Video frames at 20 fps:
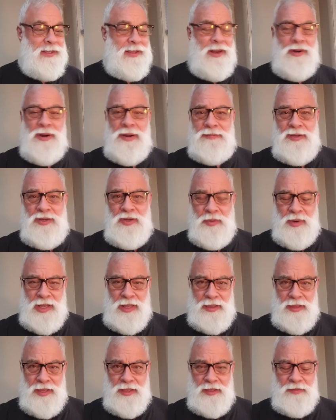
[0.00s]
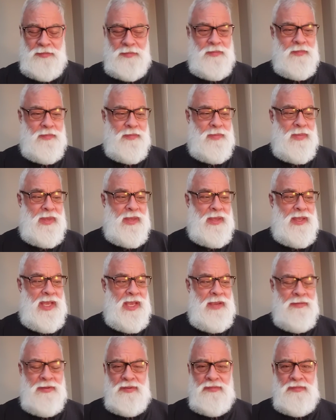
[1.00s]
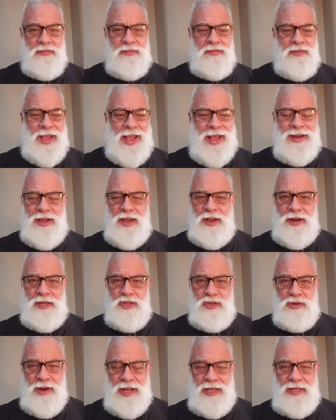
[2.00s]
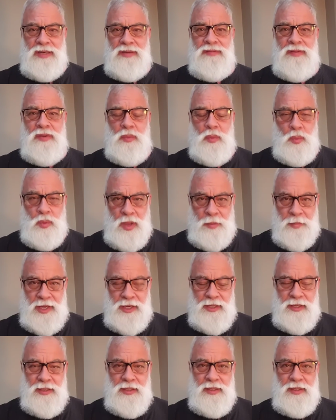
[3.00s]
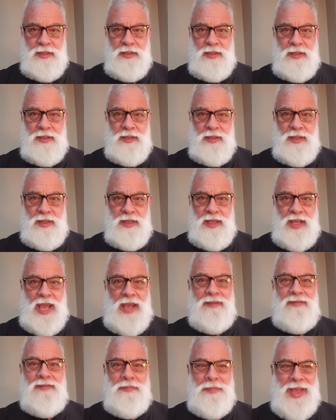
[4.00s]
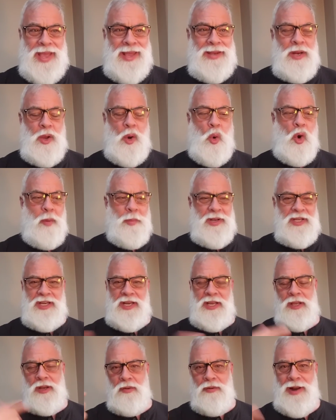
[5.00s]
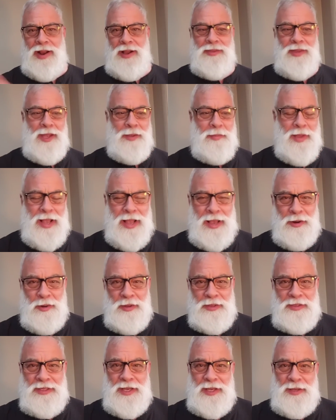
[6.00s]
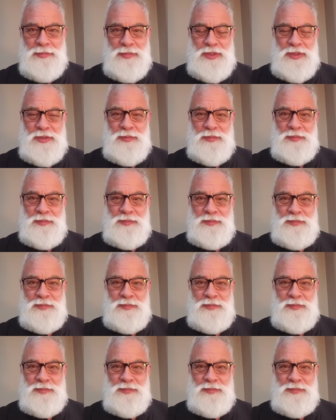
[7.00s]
They don't have to do anything. Even fat, unattractive women have men orbiting around them at all times.